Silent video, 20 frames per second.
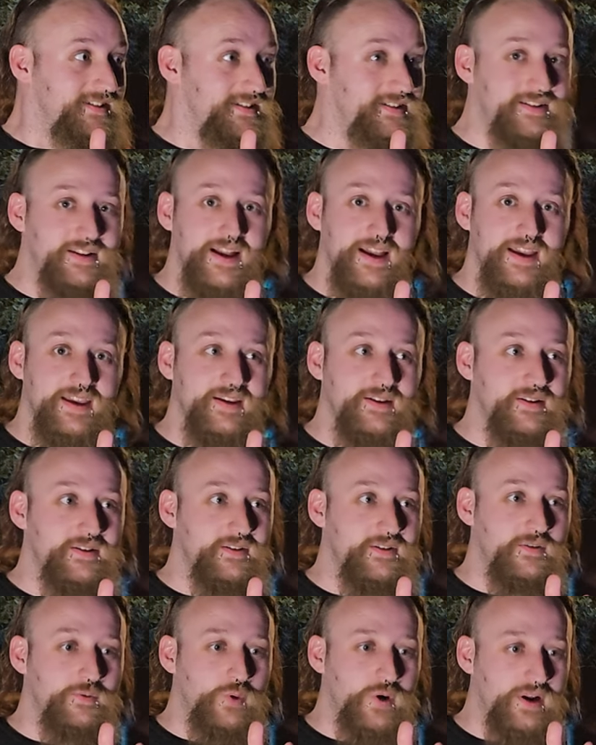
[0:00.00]
Like,
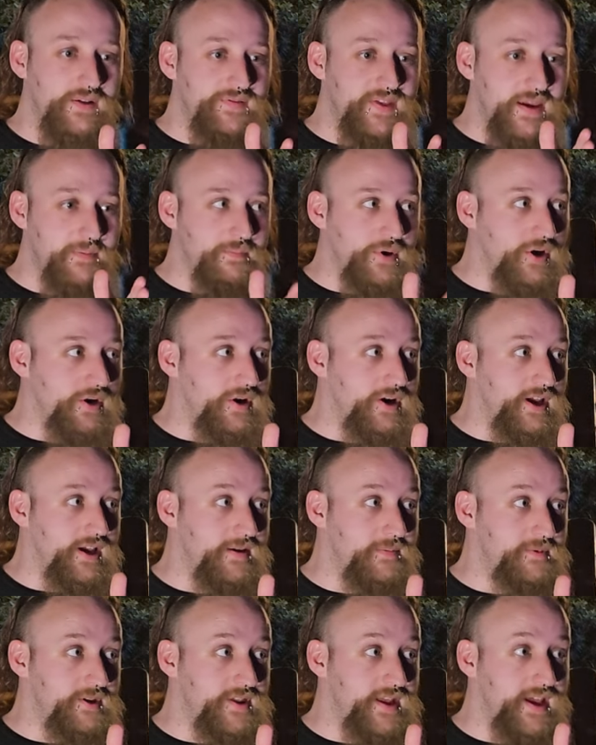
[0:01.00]
what if they murder
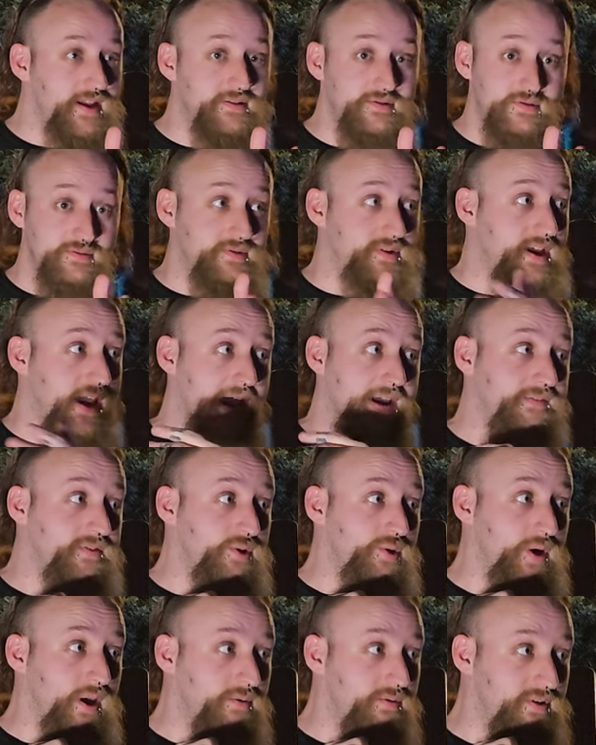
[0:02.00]
him and then have their
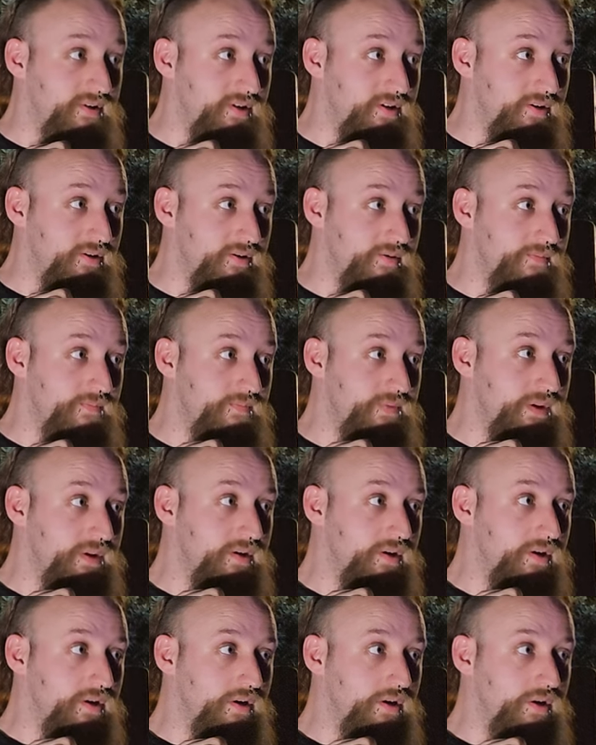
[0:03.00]
way with you?
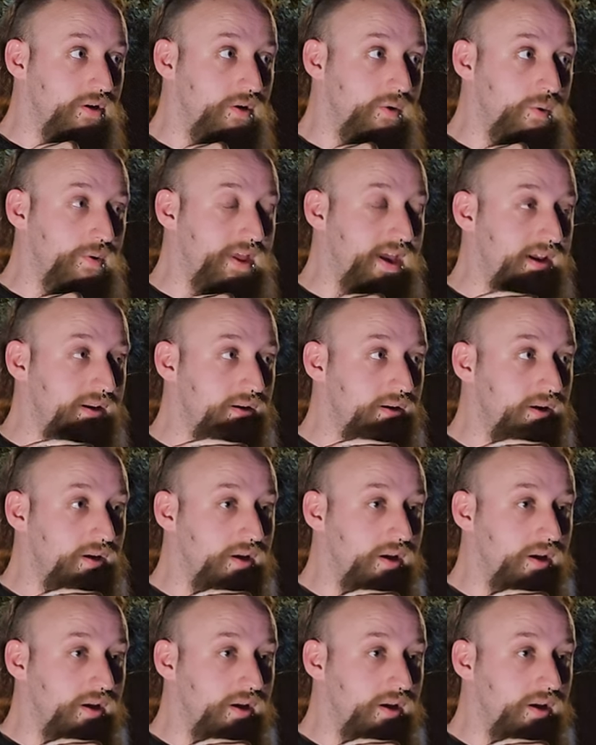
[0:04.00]
Well, that